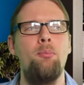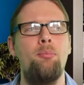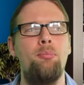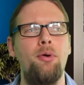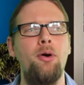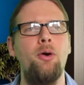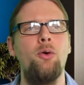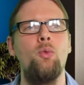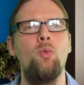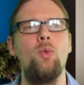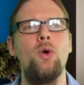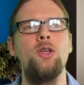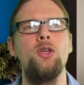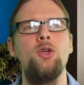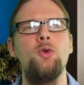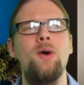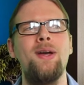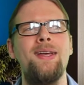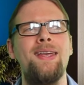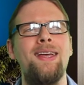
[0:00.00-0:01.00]
But when
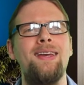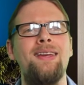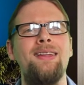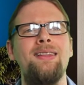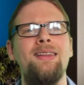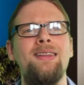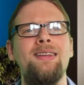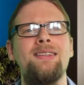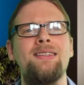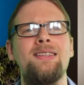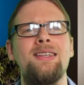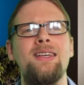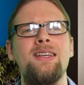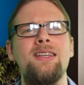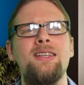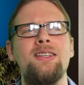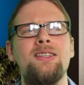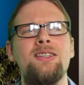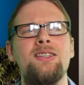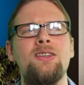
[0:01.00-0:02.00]
you are getting these
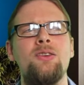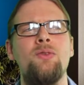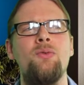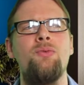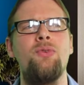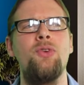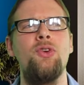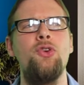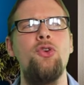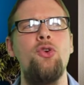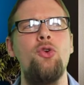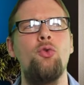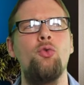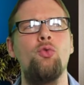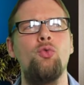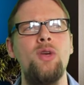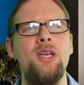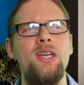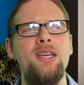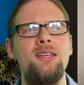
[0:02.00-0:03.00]
things for no
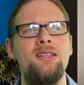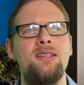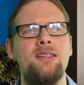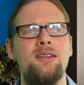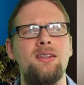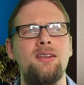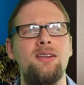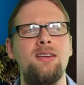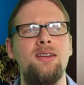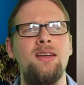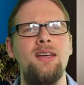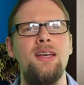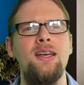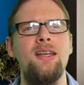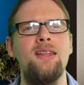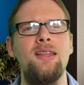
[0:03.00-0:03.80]
reason,